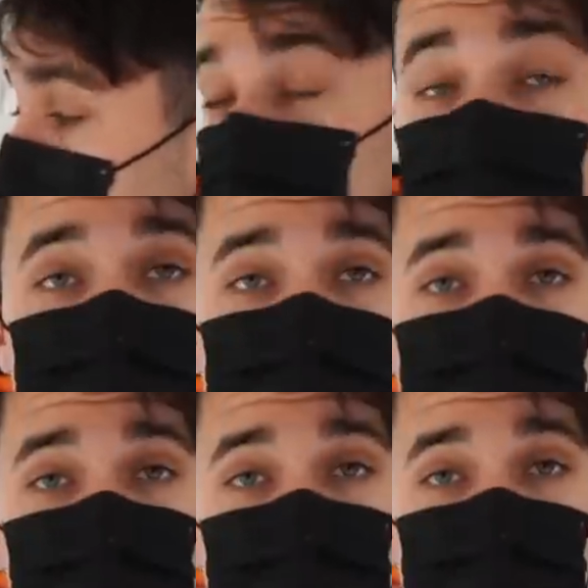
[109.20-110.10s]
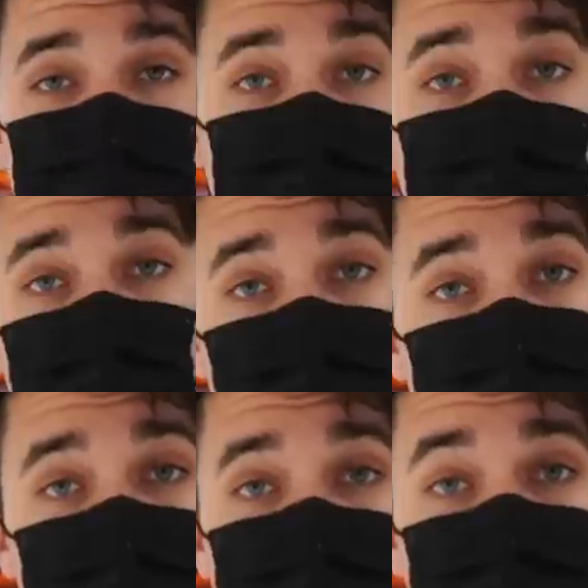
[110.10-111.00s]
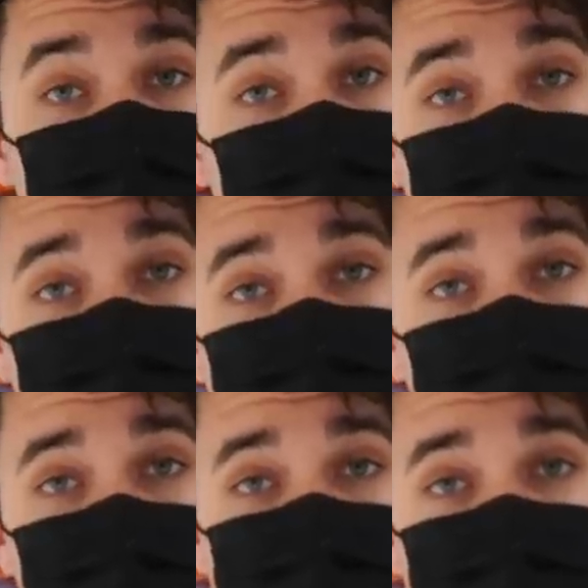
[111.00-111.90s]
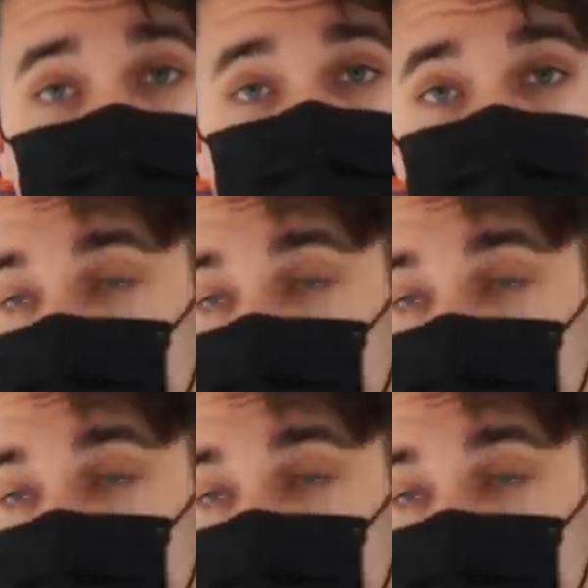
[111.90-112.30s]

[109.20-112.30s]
dimmer, and then you've got your load. And it's as simple as that.